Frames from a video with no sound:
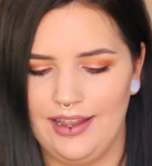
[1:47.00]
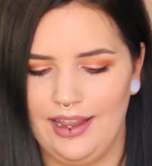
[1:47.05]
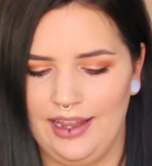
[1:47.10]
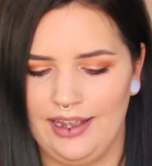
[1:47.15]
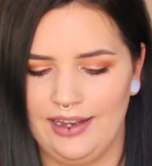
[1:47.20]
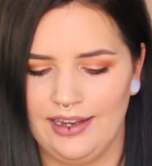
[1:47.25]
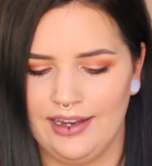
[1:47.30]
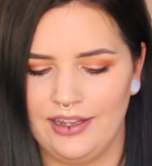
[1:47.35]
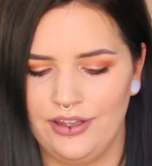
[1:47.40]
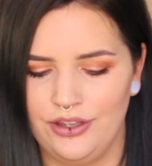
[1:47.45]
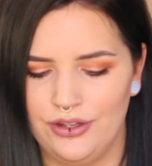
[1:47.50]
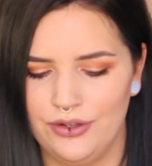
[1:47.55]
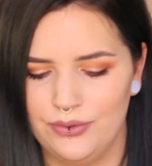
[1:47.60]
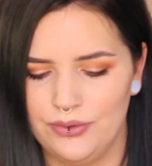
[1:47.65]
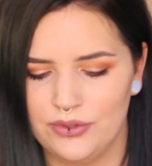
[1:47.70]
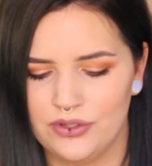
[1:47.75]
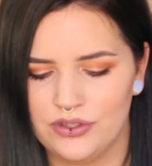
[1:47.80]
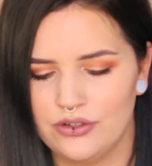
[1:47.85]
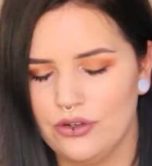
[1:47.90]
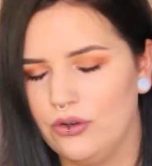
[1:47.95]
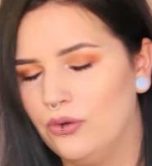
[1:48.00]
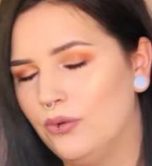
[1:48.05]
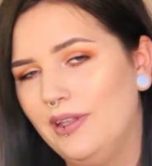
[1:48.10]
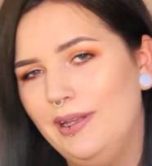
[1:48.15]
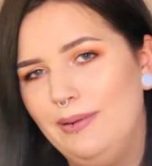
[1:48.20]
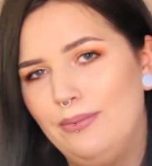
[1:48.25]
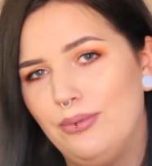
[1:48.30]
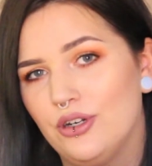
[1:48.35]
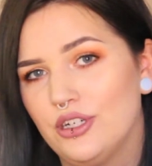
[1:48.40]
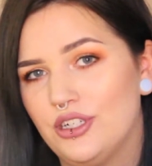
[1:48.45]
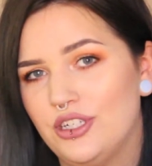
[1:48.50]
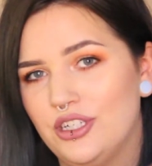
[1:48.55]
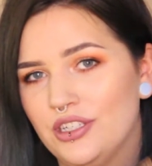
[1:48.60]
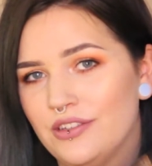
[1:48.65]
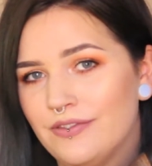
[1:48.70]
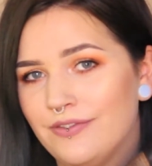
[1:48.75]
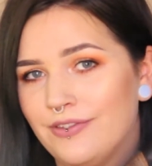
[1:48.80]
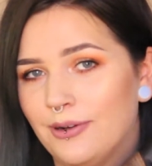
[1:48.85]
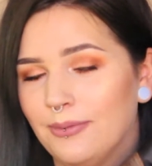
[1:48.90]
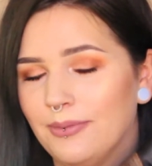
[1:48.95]
And I used only
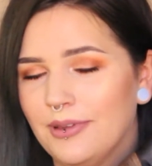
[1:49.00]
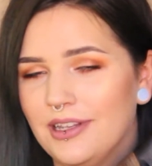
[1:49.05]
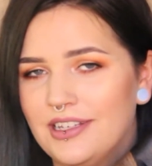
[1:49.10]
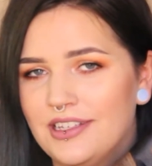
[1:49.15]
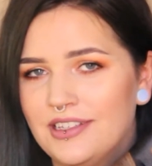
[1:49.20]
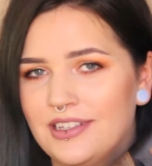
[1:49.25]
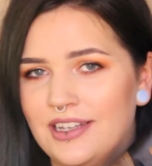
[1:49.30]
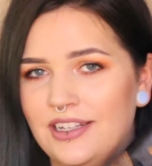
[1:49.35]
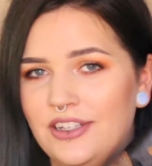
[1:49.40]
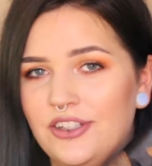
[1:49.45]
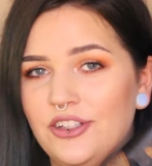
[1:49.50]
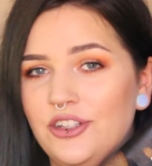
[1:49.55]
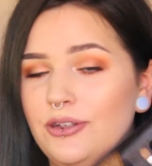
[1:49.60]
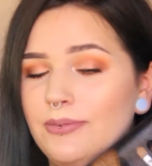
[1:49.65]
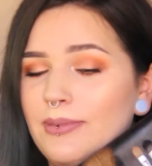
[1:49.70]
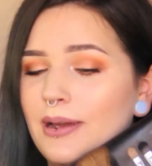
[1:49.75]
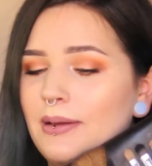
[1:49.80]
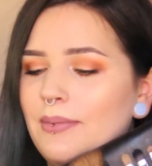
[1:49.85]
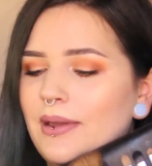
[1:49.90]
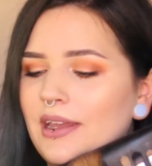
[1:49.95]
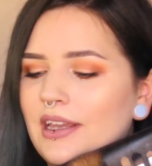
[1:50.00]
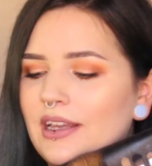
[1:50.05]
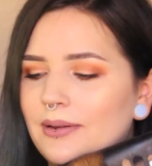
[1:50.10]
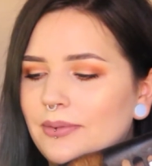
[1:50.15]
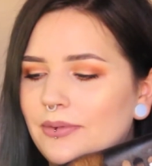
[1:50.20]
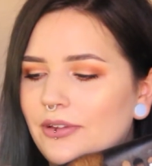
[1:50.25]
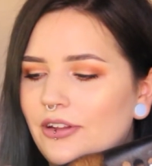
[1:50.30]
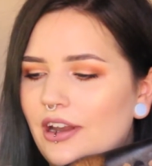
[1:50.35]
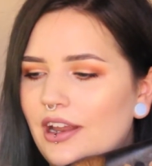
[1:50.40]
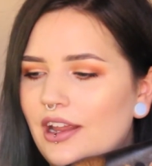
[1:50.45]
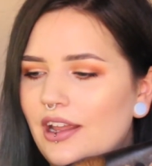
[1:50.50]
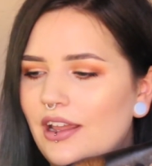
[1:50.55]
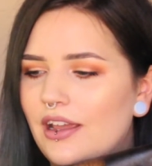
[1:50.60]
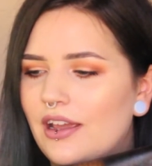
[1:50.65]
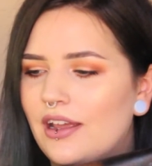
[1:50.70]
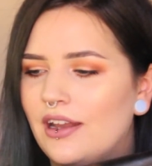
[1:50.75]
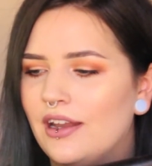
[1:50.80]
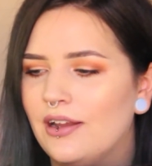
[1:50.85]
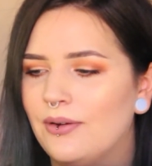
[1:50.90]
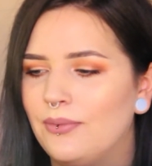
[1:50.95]
brushes from the set to do my makeup today,
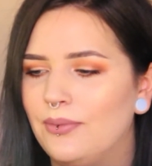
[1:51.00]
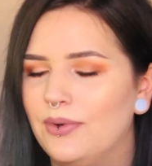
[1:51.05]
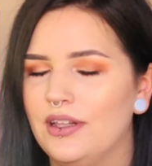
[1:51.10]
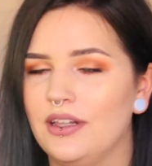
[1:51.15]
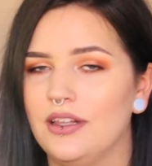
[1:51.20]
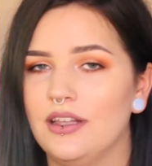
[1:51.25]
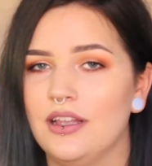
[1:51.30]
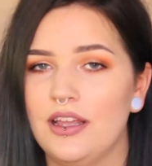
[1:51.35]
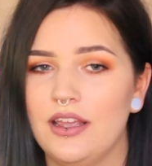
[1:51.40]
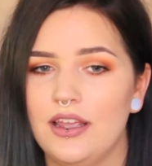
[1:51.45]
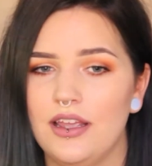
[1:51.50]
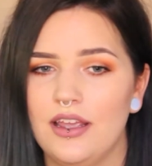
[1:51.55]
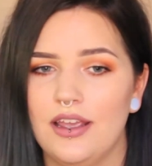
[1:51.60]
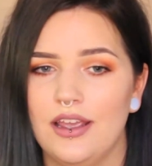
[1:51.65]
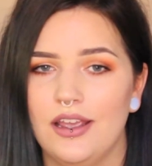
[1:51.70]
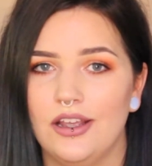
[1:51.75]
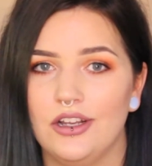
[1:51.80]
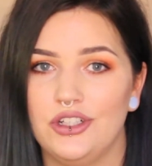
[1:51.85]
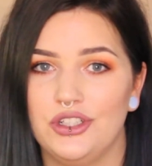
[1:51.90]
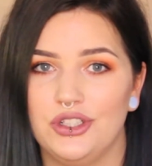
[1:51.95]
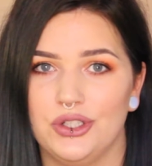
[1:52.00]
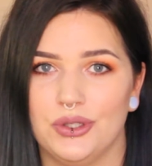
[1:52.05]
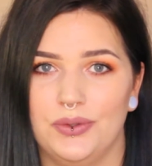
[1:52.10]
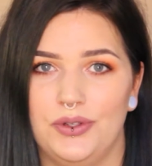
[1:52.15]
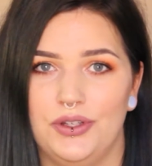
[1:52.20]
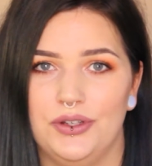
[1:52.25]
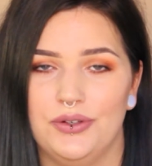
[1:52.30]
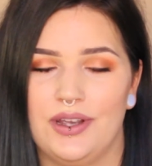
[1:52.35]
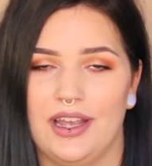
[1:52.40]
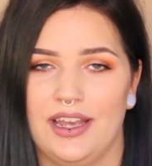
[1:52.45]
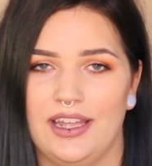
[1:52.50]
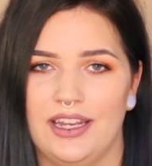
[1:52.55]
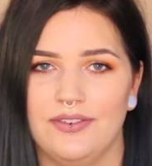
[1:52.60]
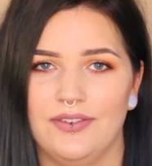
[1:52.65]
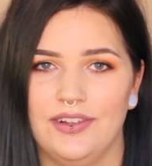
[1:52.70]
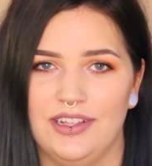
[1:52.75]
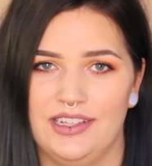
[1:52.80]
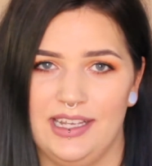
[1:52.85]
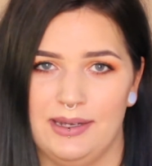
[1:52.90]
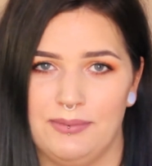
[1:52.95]
and I will show you kind
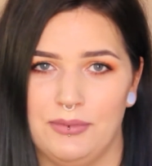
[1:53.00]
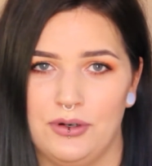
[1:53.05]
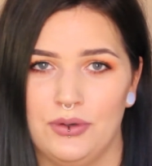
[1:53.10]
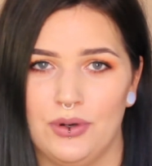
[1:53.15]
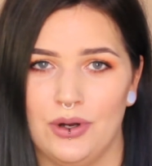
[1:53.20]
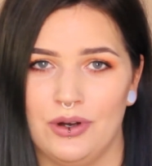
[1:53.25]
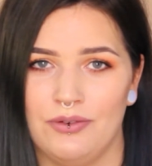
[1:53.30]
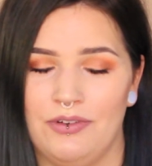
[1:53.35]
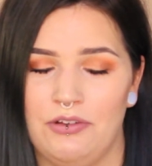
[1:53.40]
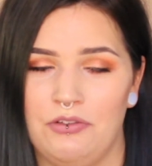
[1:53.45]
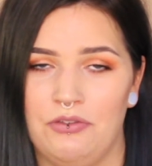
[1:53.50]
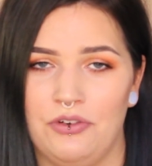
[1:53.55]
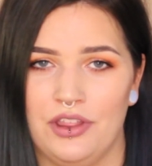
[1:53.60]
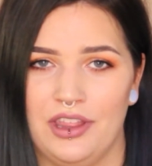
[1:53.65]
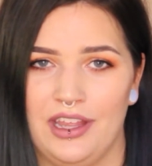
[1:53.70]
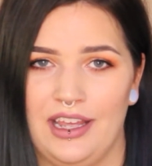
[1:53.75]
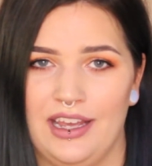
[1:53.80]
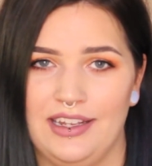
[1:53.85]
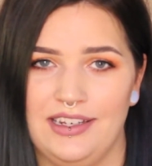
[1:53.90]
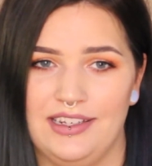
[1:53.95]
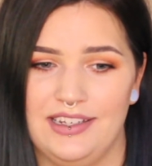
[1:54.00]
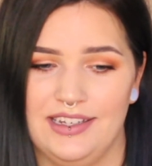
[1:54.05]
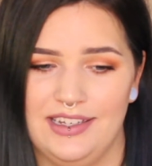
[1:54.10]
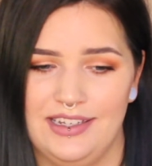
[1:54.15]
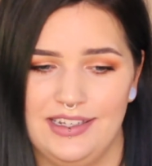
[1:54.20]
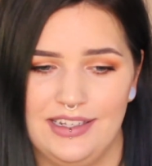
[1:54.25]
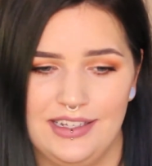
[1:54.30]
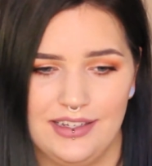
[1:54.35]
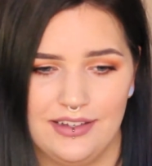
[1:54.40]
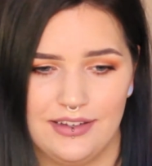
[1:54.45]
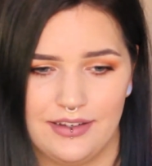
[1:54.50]
of a demo of everything I did.